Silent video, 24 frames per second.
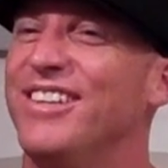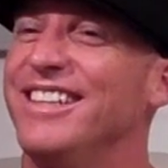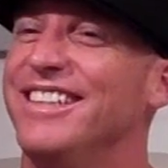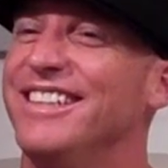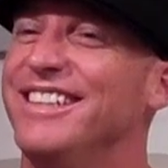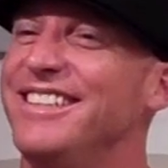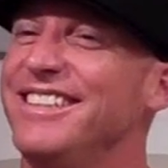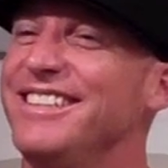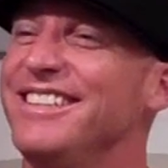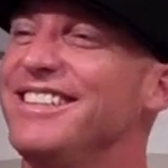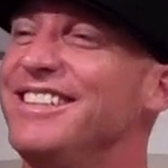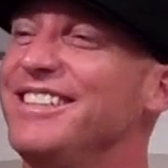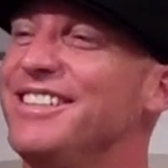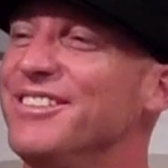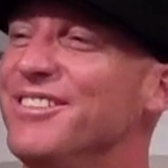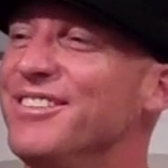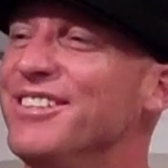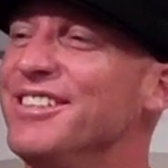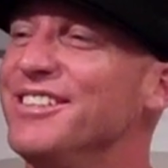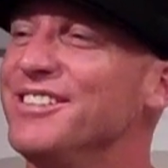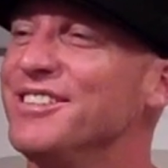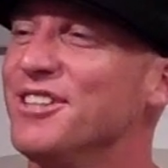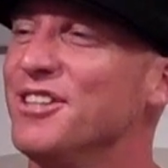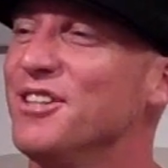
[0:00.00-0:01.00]
been
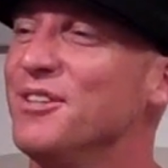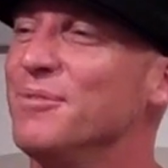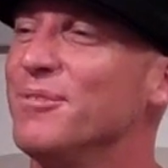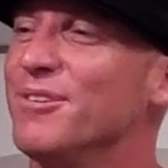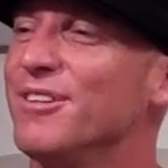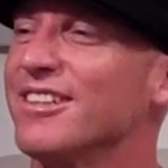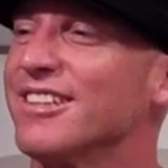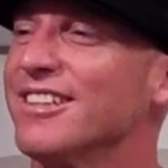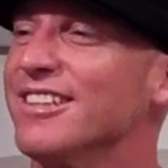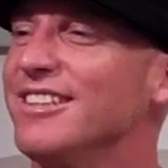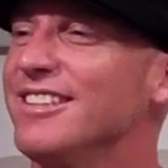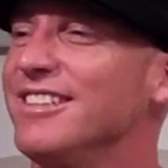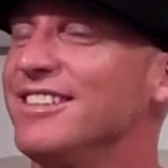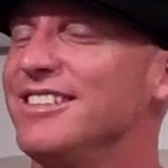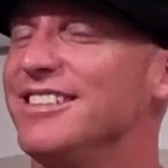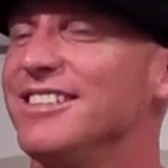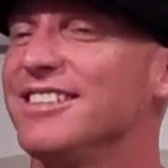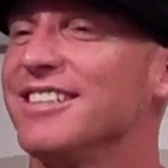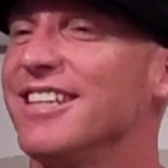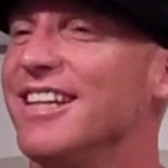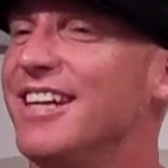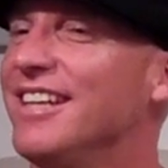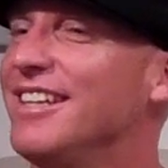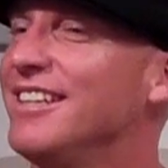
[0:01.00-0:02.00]
doing his homework at least.
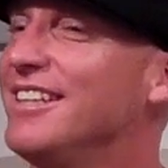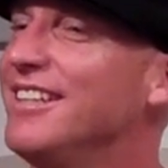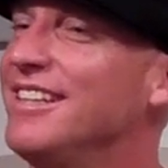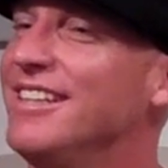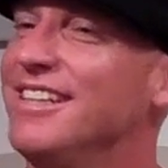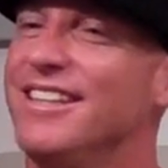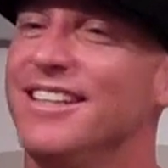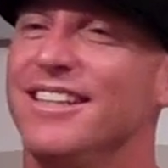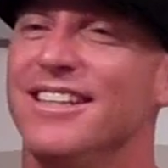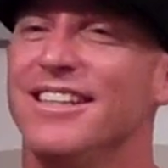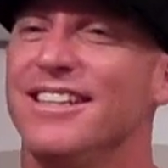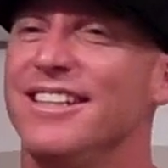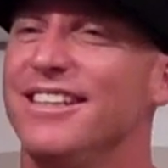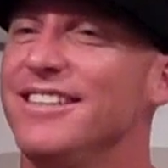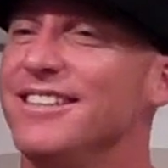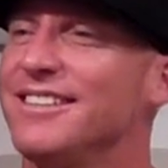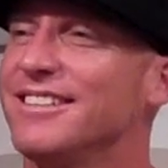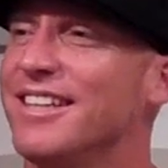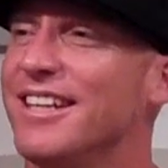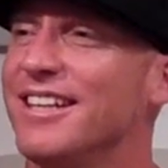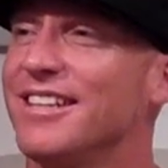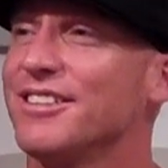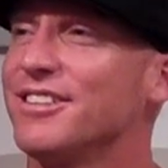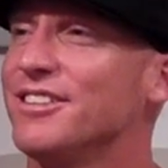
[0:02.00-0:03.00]
He's got
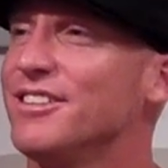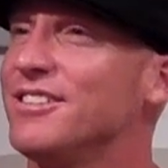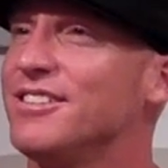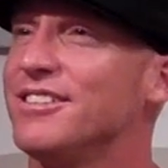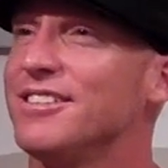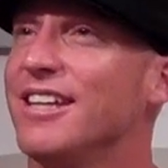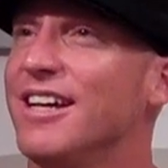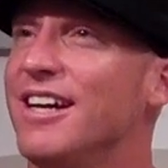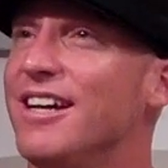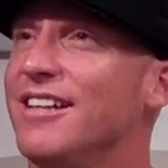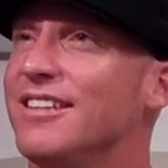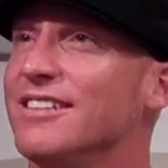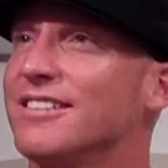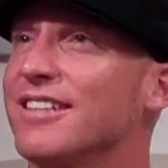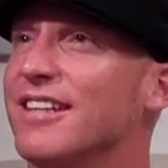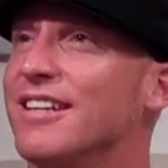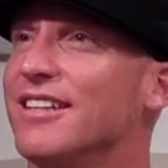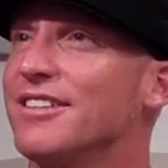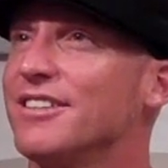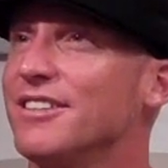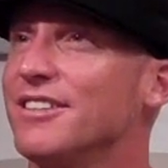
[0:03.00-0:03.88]
he's got a good style. It's got a